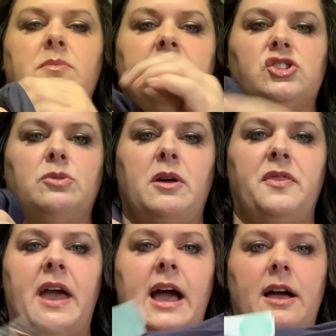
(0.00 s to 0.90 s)
not sure about
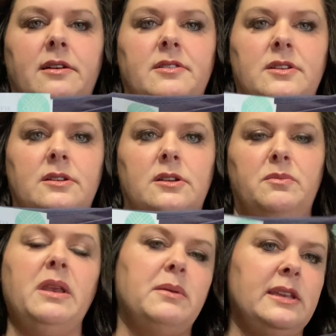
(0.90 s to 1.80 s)
that. But
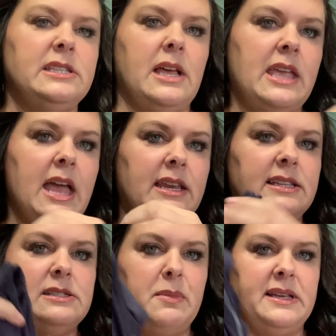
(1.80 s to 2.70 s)
I mean, again,
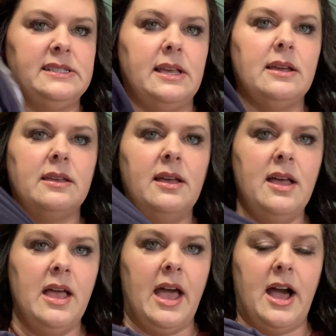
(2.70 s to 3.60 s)
it's a basic
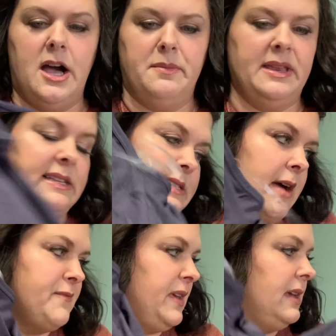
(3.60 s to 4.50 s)
and it's
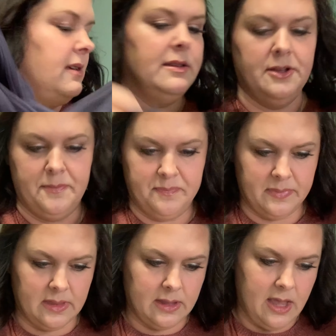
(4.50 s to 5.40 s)
comfy.
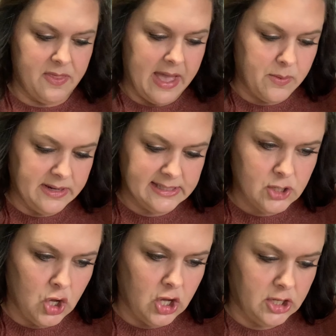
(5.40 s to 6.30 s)
And that one is
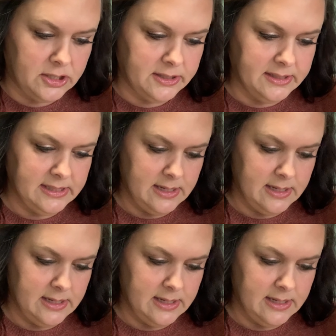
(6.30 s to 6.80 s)
called